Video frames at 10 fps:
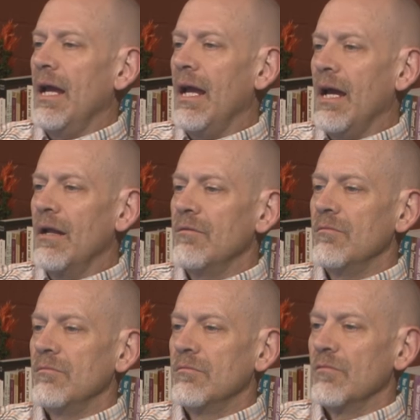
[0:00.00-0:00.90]

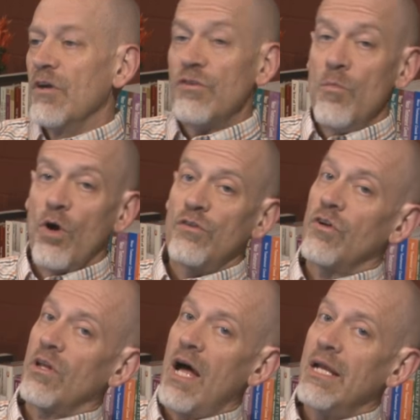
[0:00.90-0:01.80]
And Russell Moore
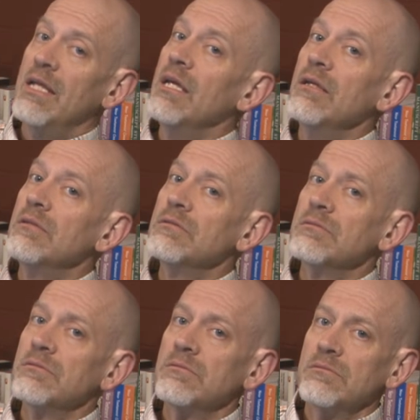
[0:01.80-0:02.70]
took a lot of heat
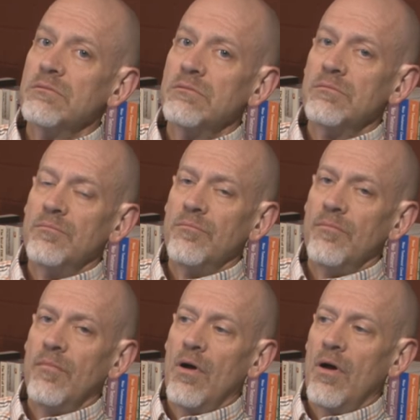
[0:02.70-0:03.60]

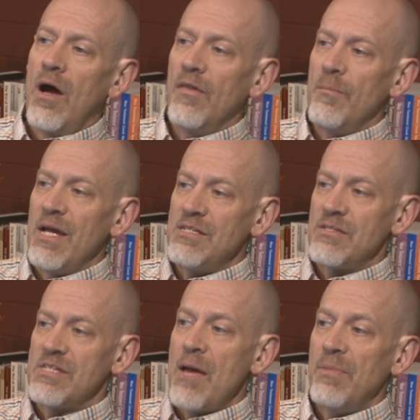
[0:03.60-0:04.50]
on the
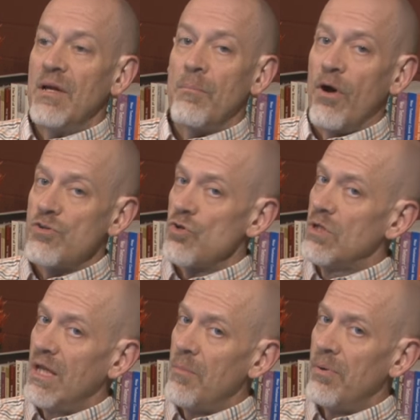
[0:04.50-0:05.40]
basis that being a partial
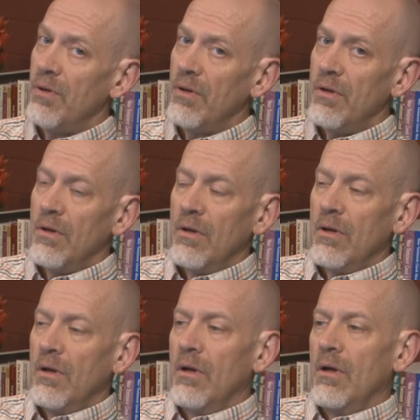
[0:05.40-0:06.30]
clip,
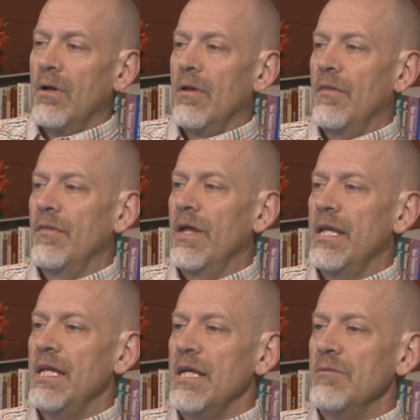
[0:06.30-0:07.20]
that
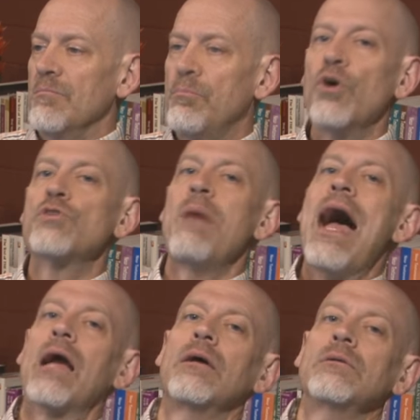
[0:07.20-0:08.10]
he didn't push
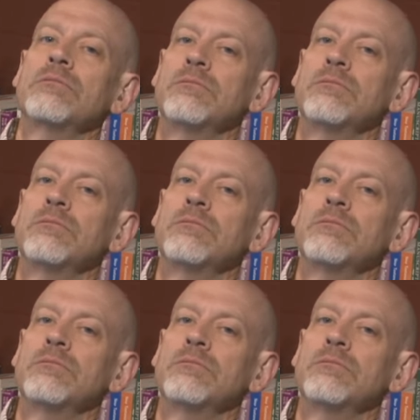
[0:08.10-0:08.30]
back.